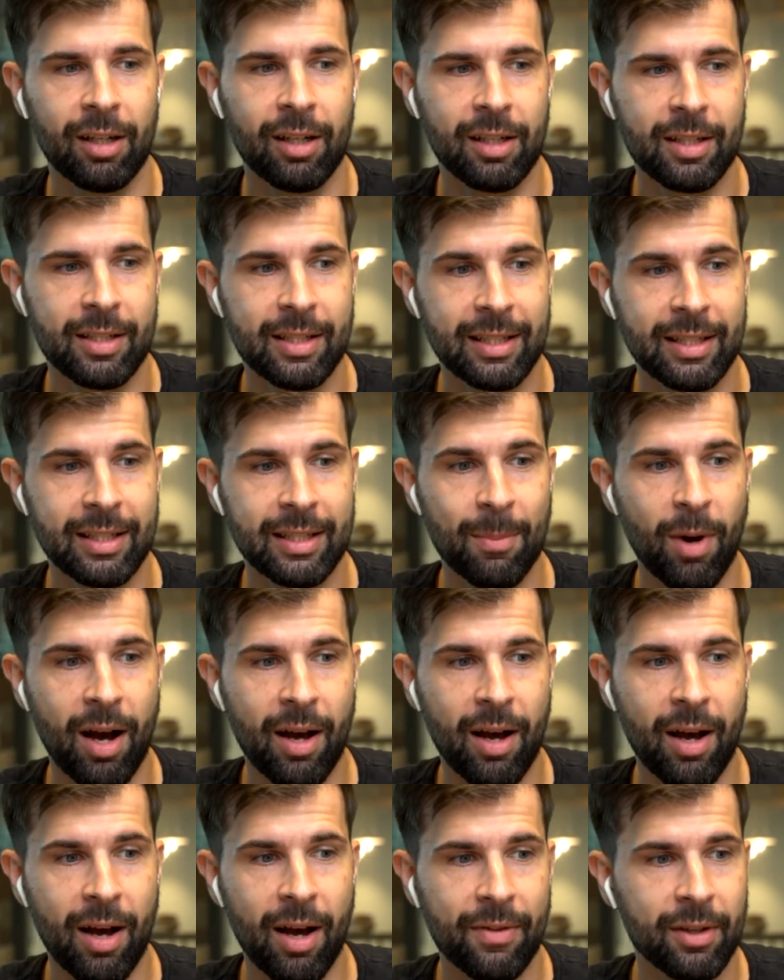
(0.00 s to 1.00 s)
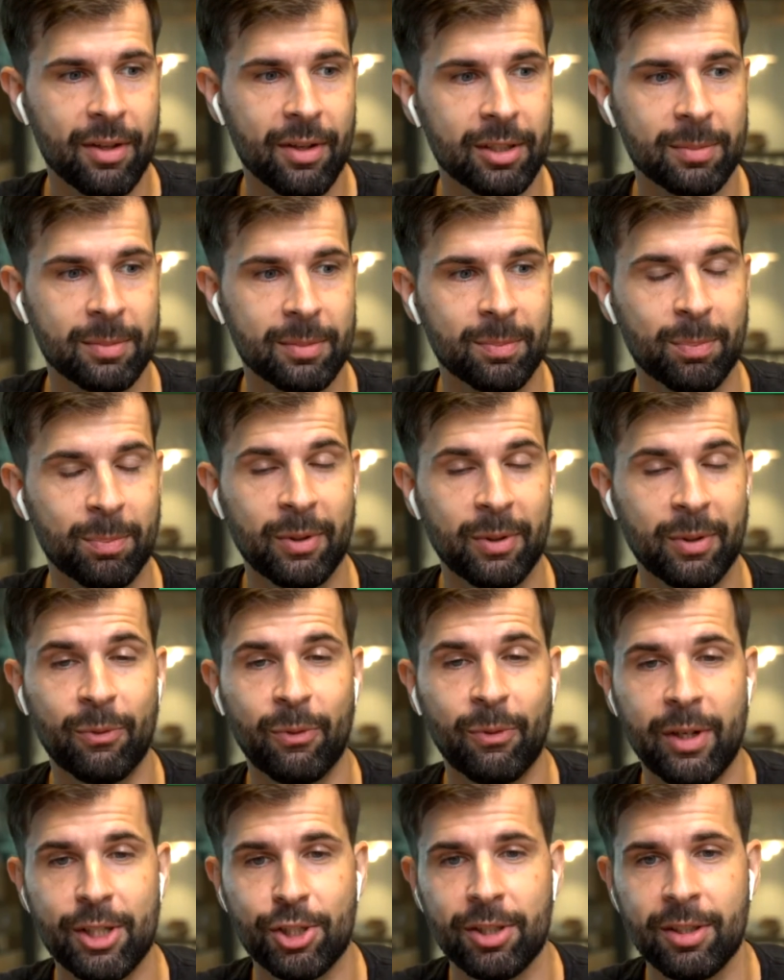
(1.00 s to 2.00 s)
some other
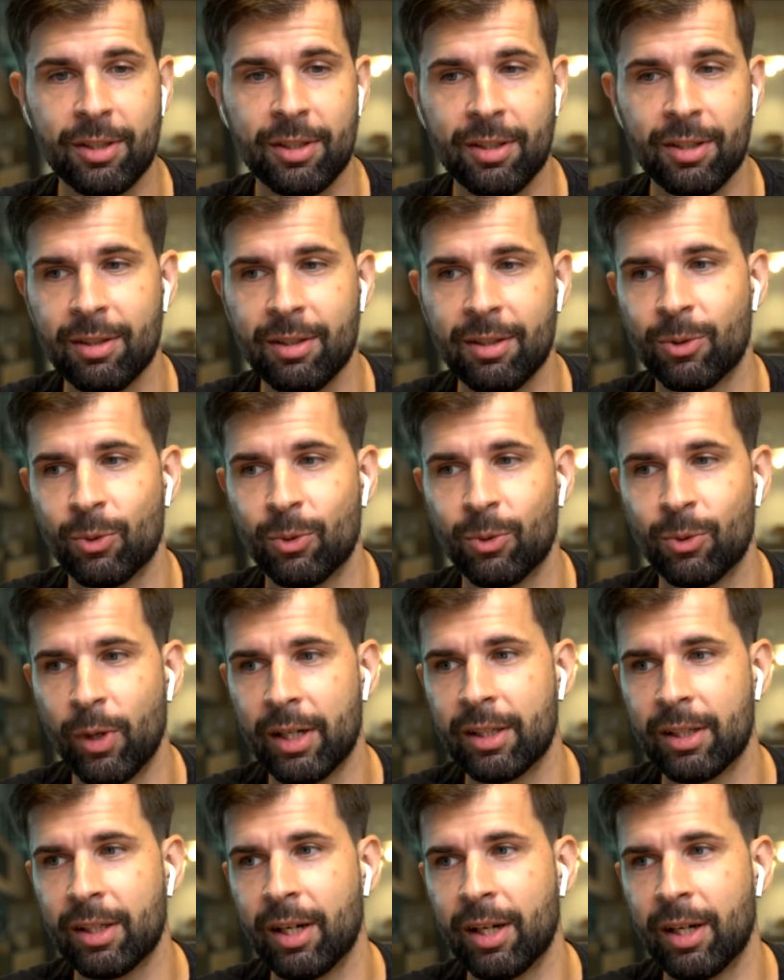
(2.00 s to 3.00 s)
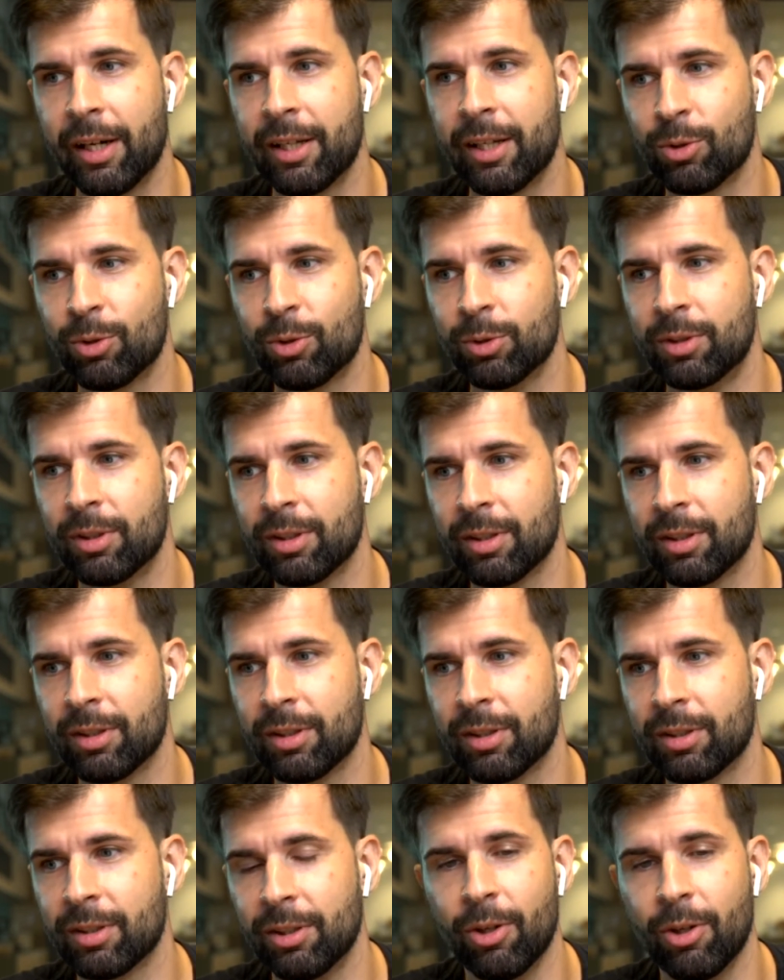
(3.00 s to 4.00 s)
profession where I could
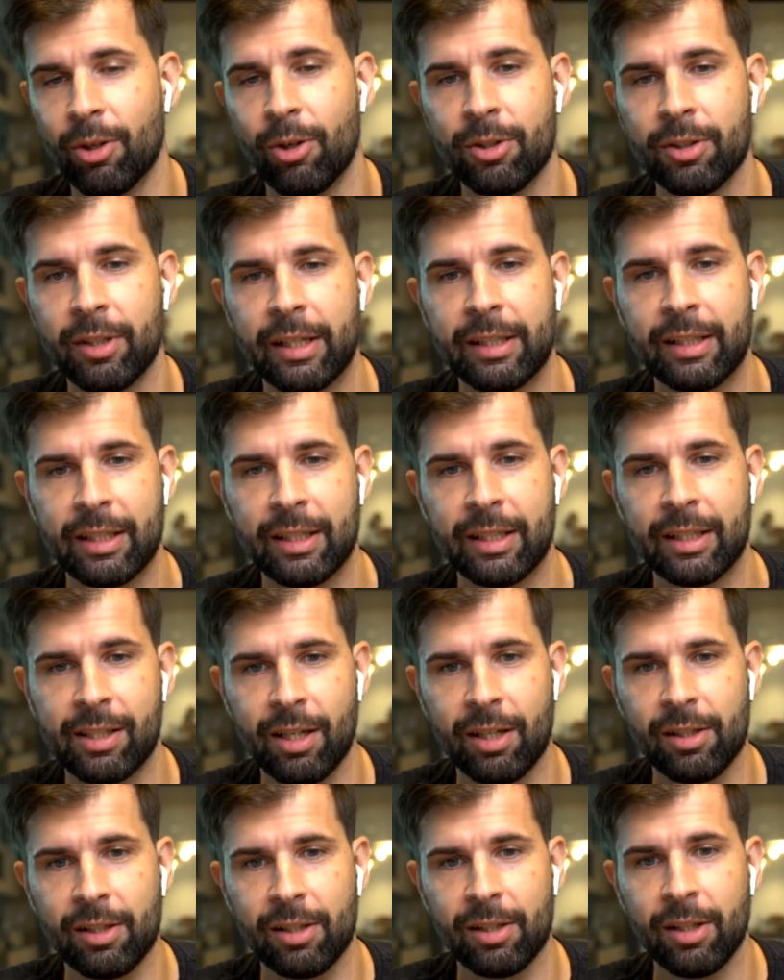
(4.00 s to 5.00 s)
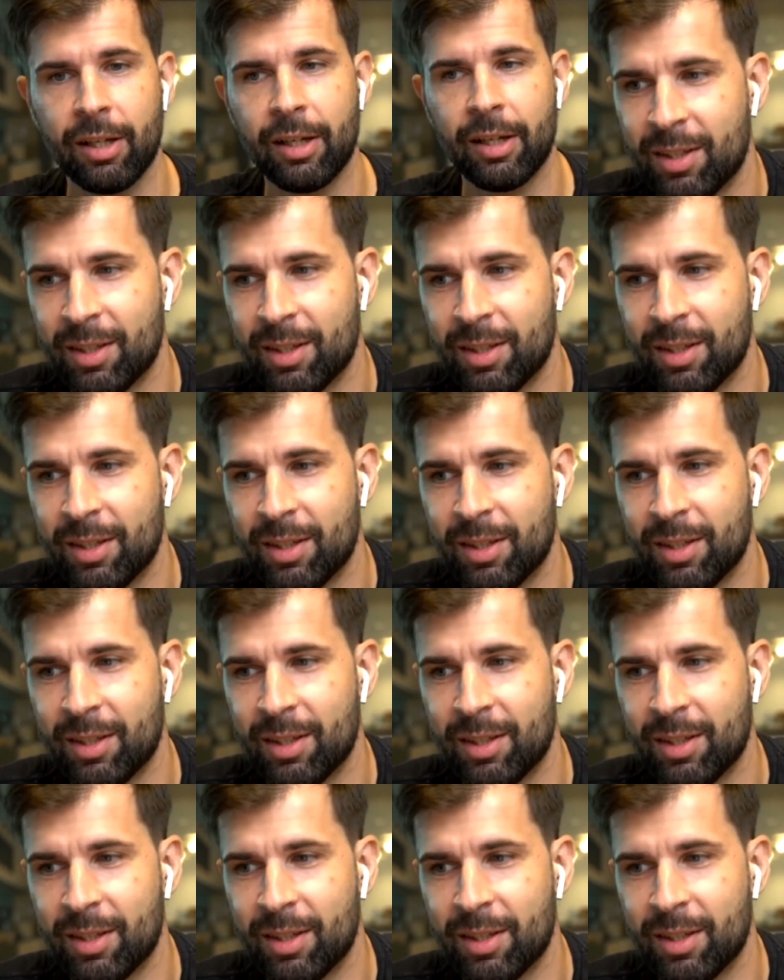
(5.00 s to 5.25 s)
learn and excel.